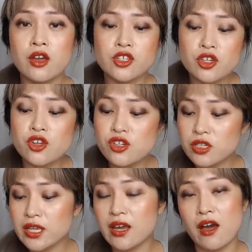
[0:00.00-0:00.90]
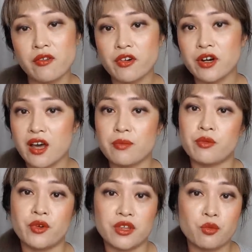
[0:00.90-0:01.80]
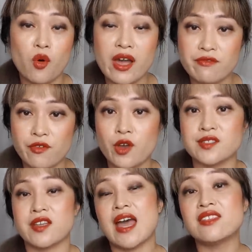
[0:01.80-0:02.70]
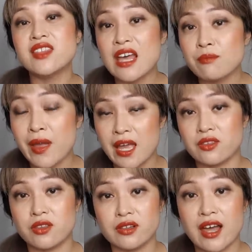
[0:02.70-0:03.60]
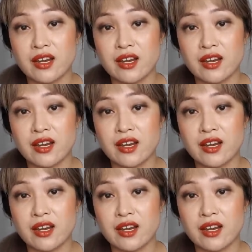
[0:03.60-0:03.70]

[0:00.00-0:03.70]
you usually cover it up with white first and then paint the light